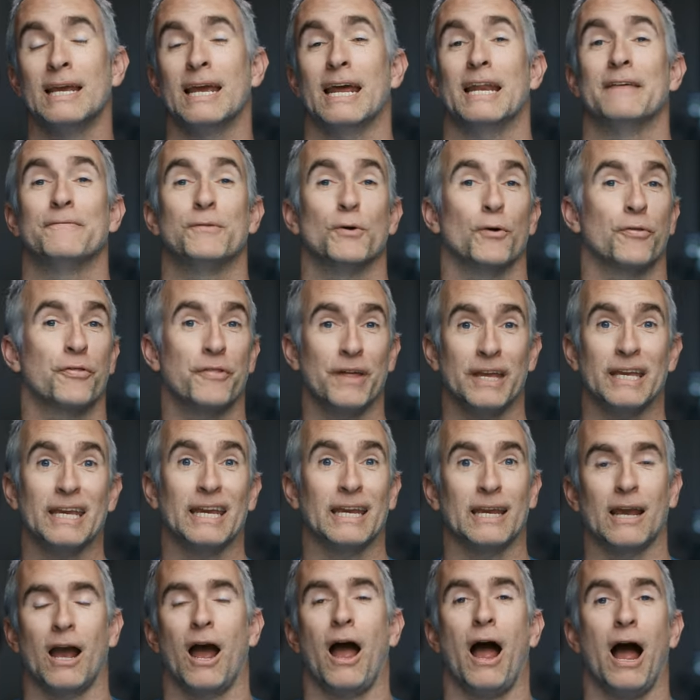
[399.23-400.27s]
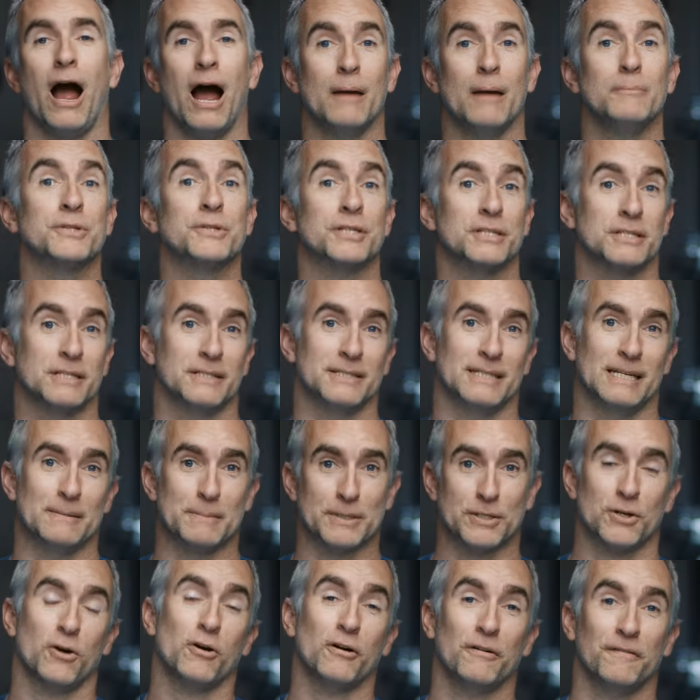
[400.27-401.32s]
And if you're thinking, I'm just the
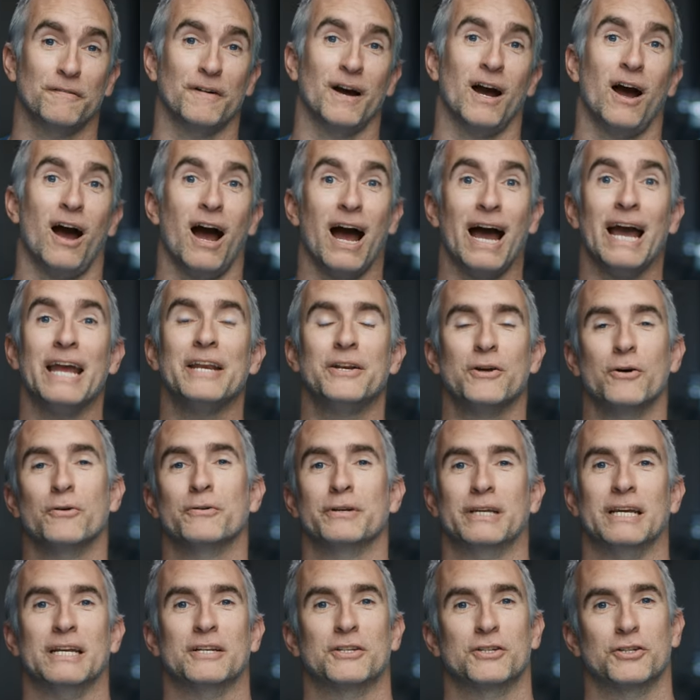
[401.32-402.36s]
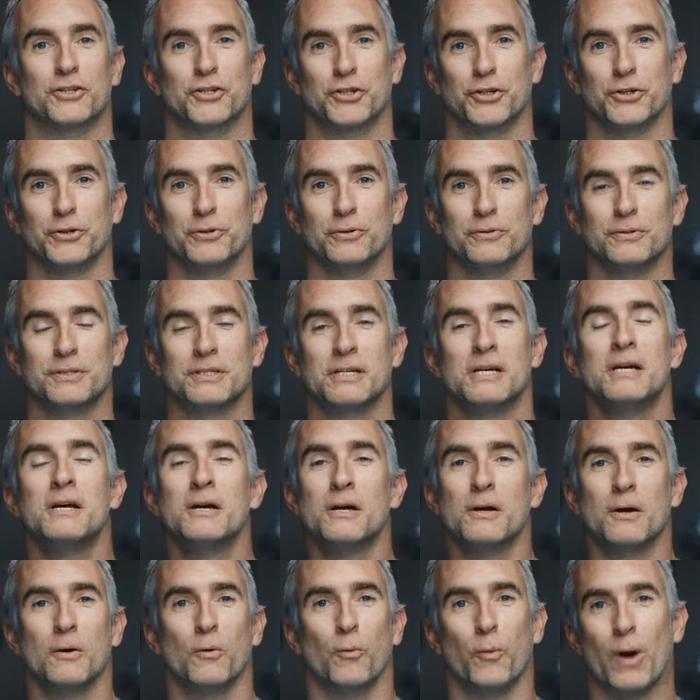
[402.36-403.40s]
cinematographer, I don't get to choose
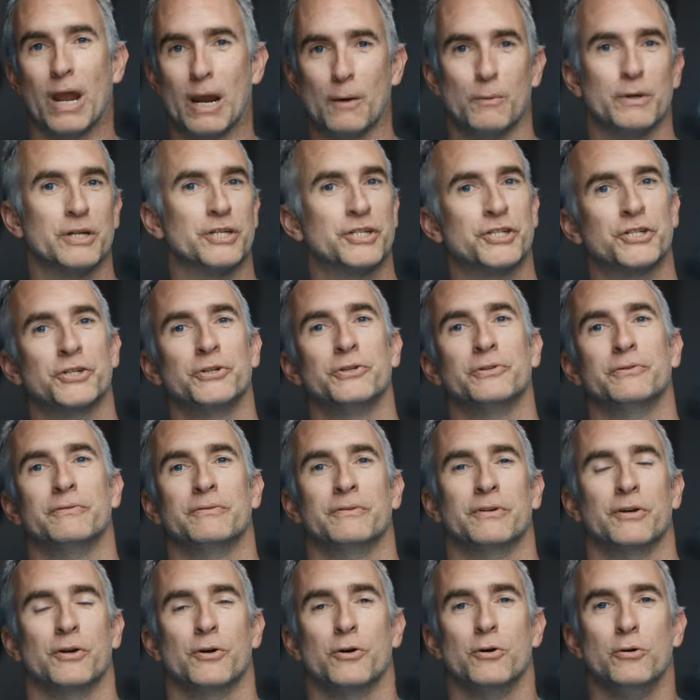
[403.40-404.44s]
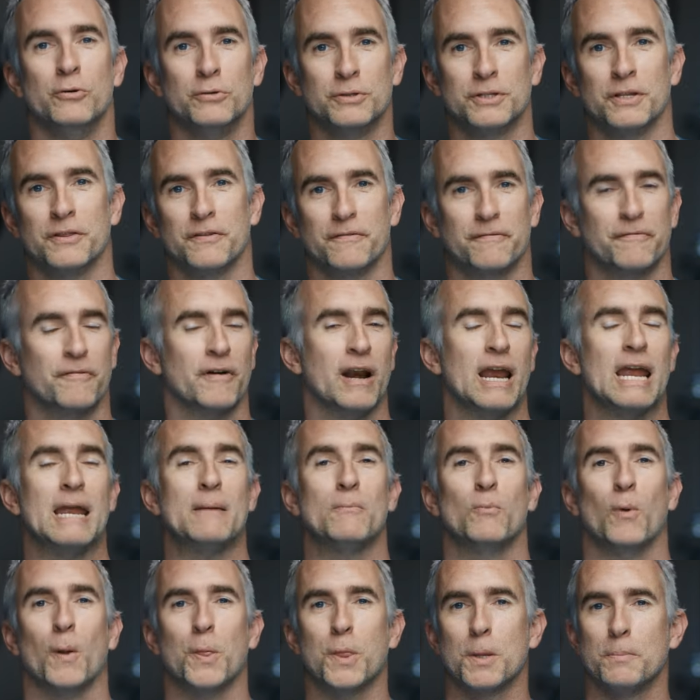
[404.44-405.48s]
where we shoot, who's in the
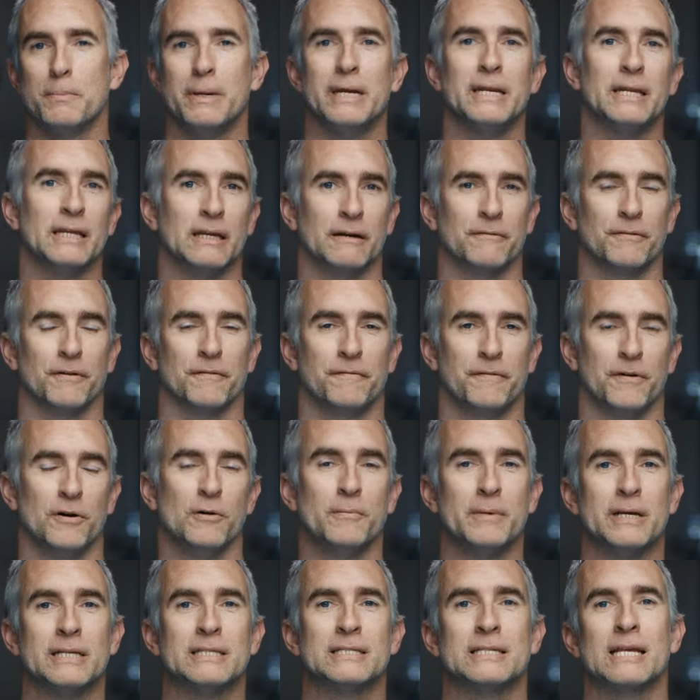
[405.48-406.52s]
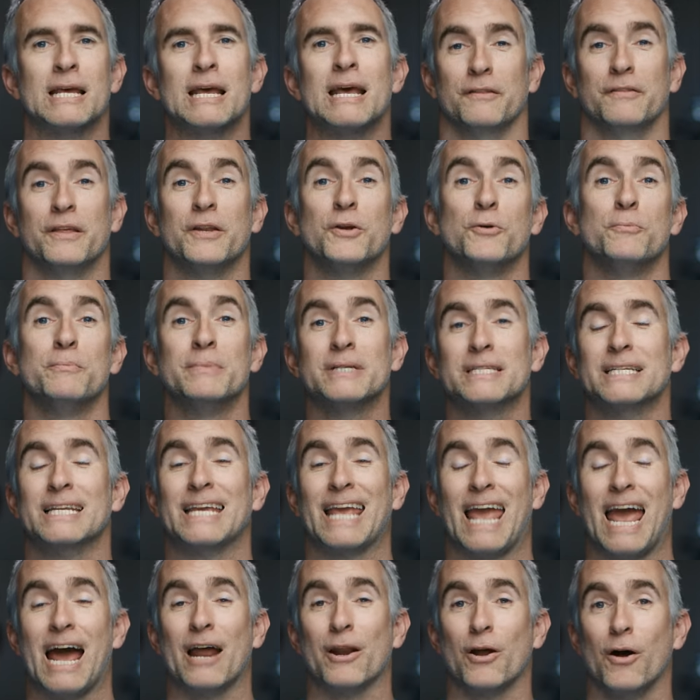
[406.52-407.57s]
frame, what the meaning of the film is, then you're
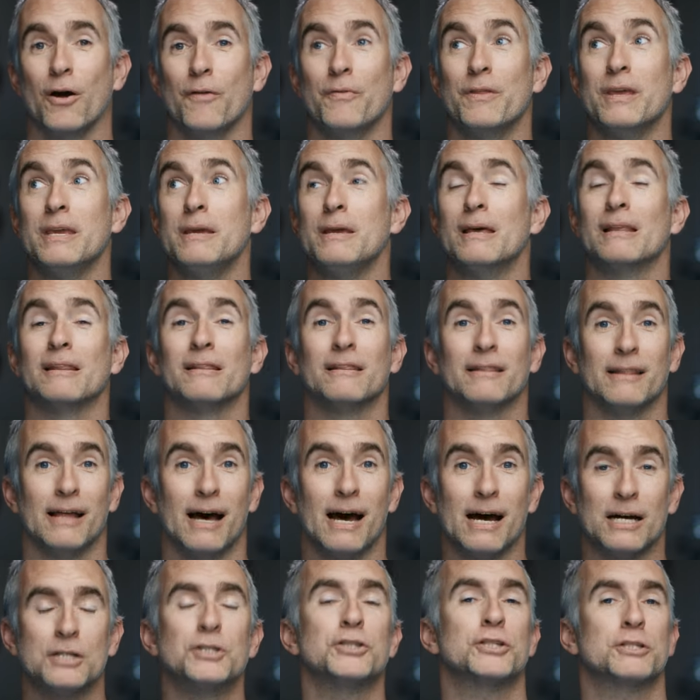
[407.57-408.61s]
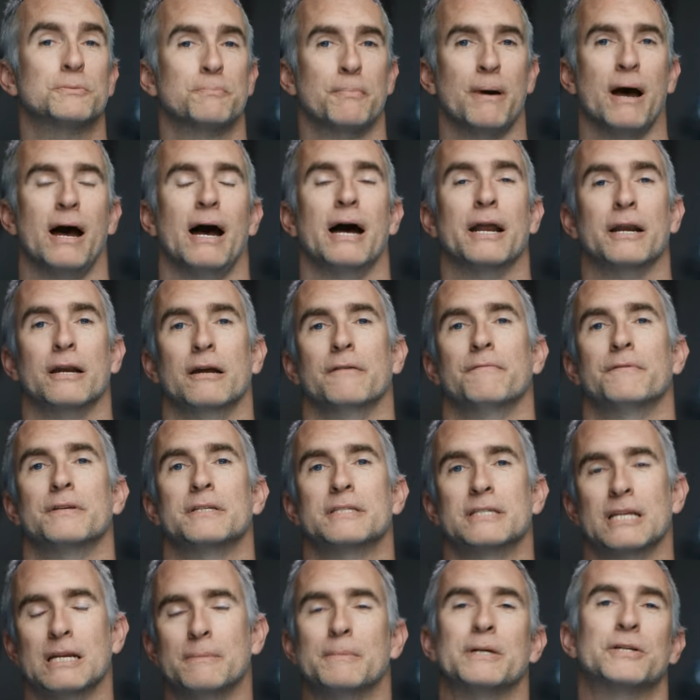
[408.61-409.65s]
missing out on the largest part of the
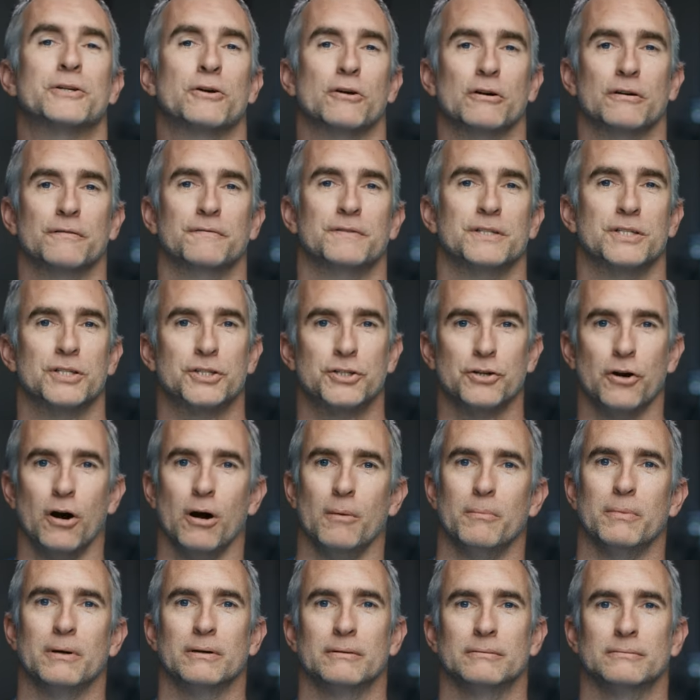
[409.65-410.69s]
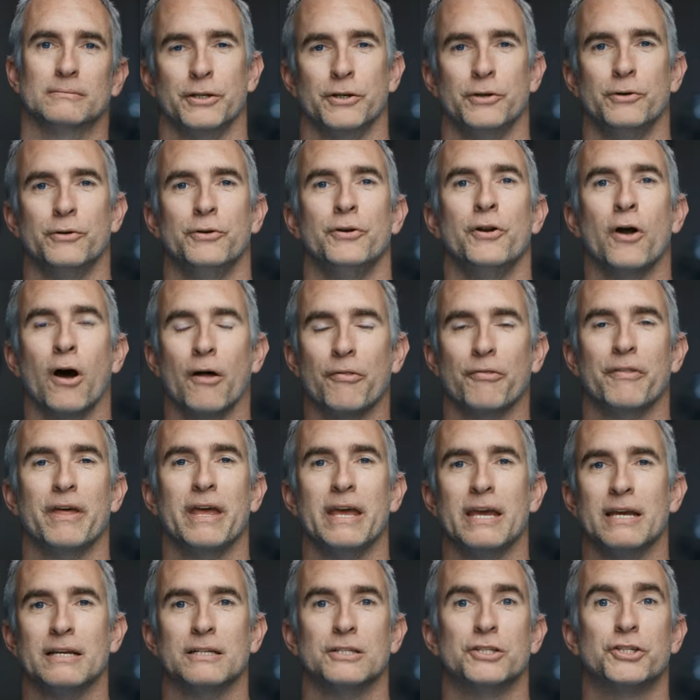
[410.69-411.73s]
cinematographer's job. You're not
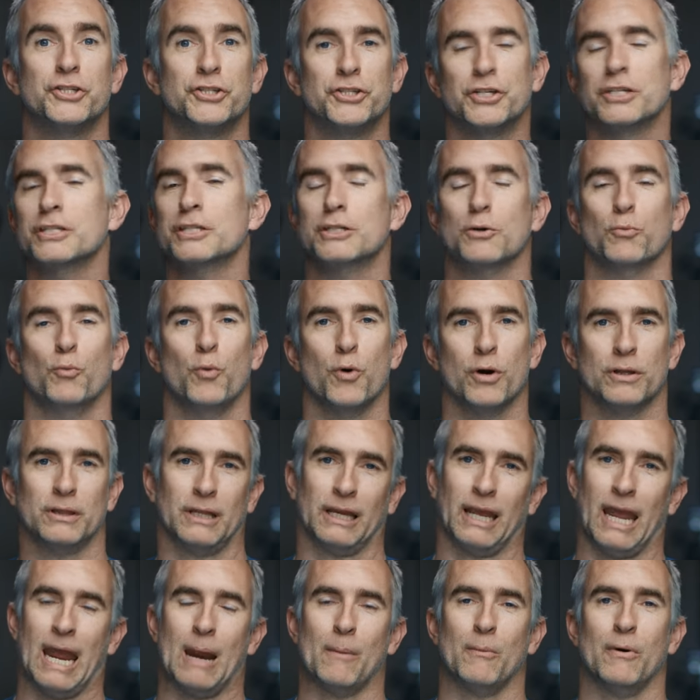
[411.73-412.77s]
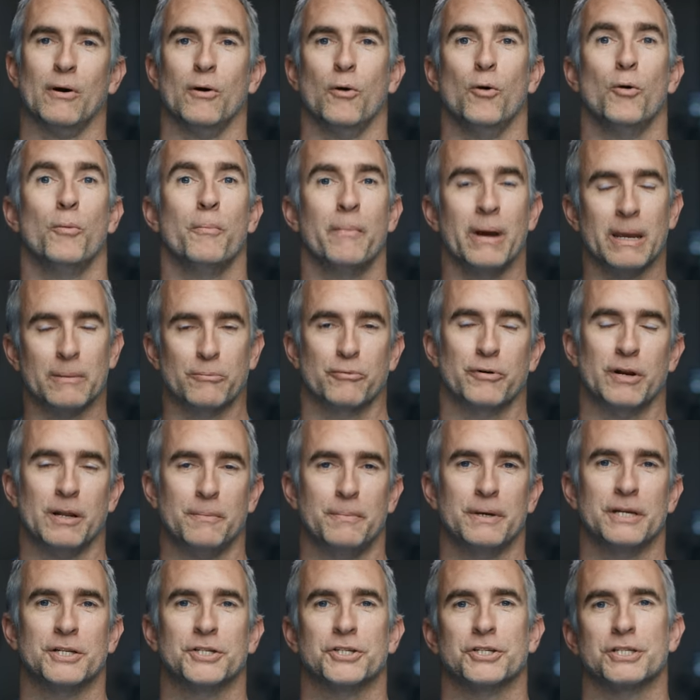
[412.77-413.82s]
there just to work the camera or make pretty
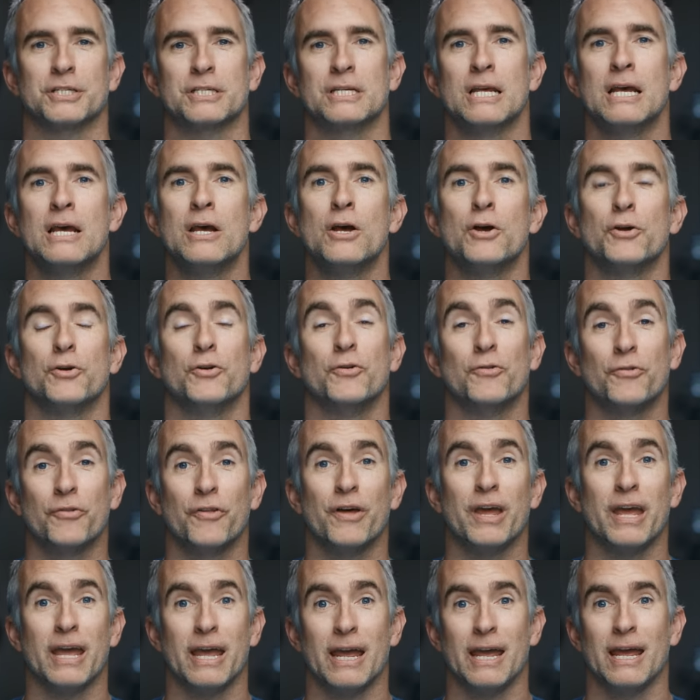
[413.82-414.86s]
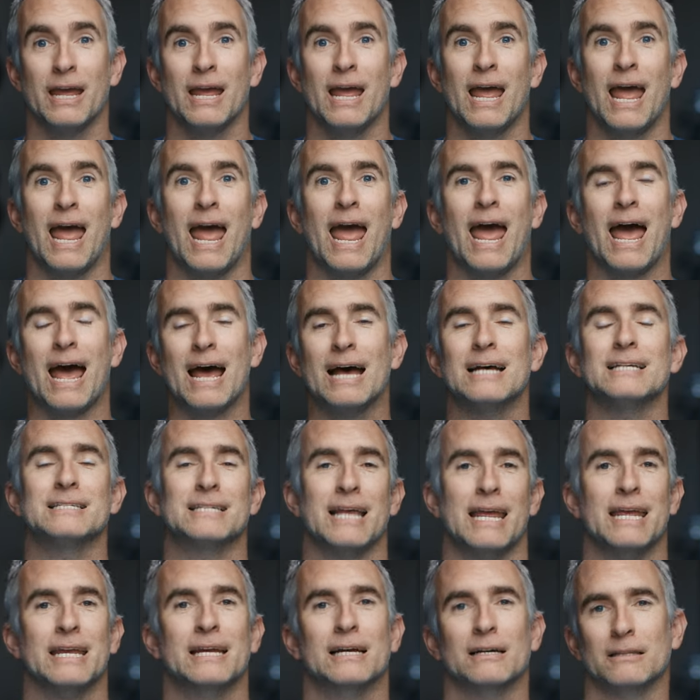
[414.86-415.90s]
pictures. You're there as
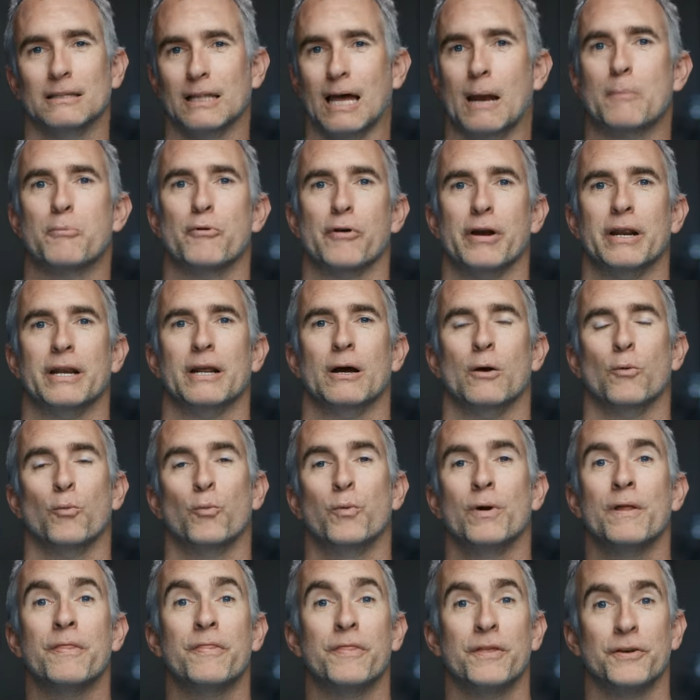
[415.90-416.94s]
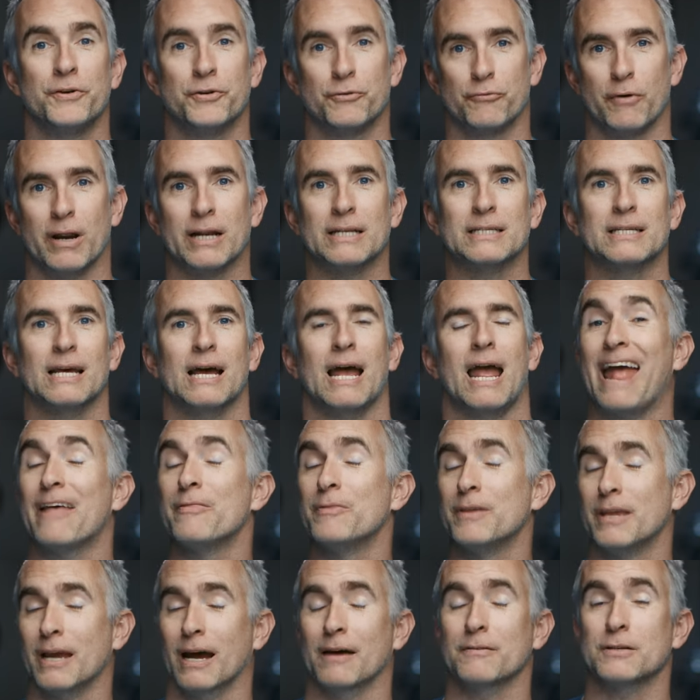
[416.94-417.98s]
a collaborator with the director
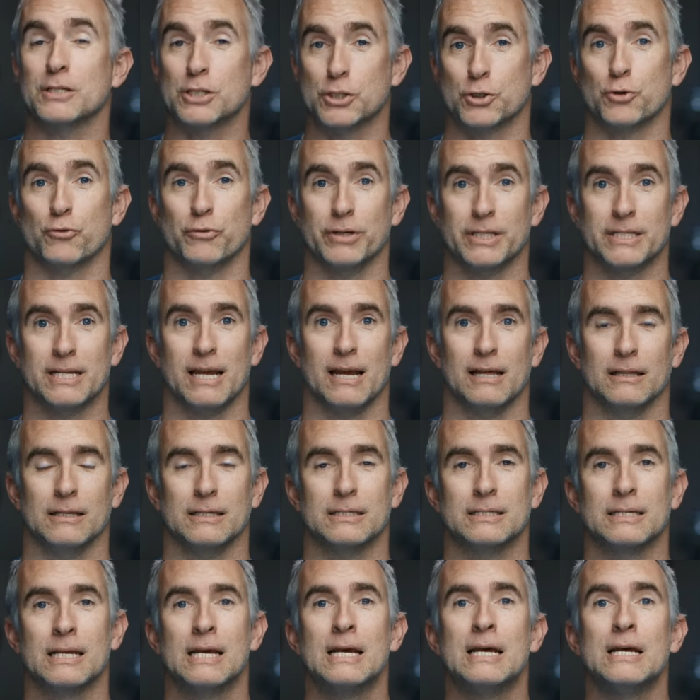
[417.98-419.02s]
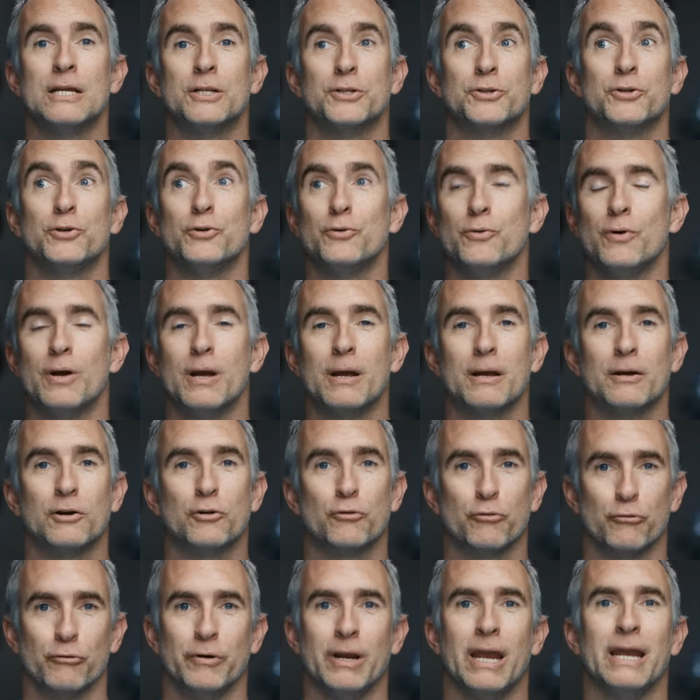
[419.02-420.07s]
and the other storytellers to
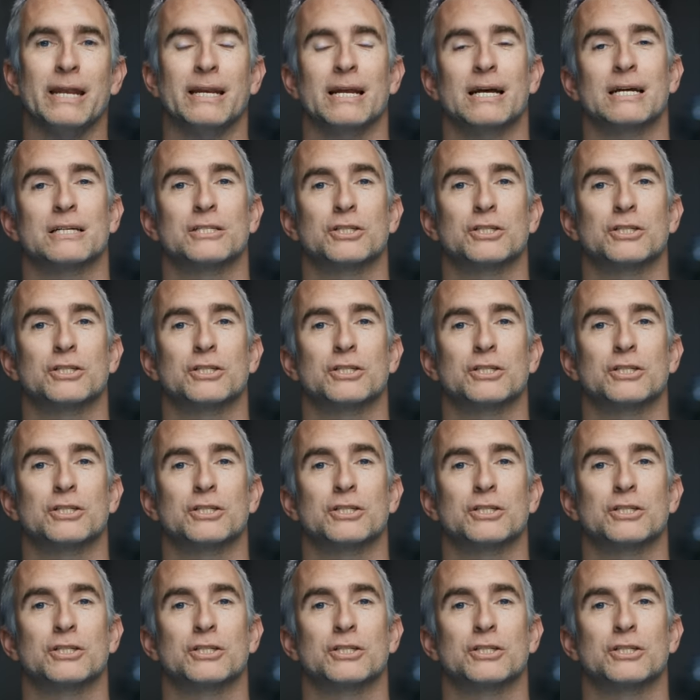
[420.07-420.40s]
create a